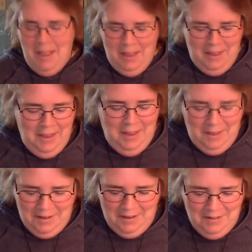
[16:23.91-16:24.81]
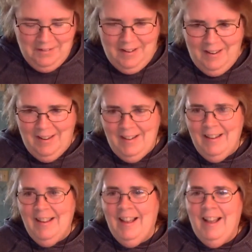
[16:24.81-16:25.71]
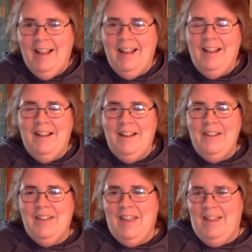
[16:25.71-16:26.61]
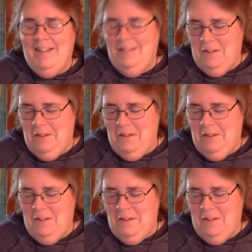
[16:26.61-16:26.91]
All right. Okay.